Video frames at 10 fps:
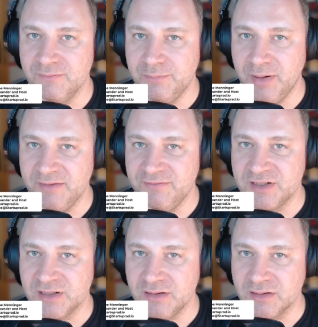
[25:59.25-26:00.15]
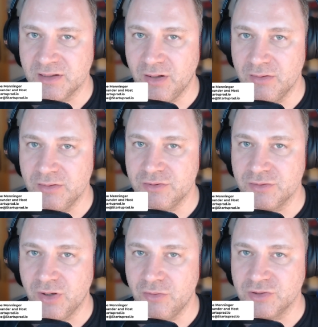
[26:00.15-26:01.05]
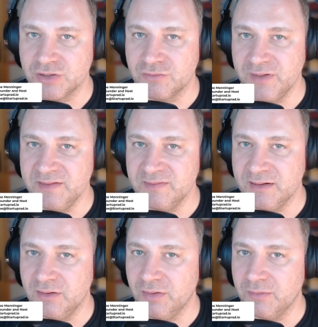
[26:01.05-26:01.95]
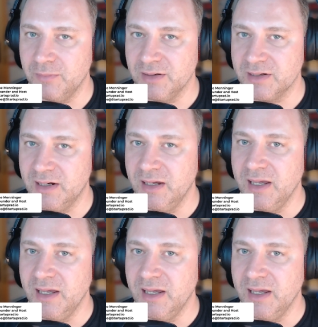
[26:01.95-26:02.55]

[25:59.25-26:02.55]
pivotal to kosher greens in North America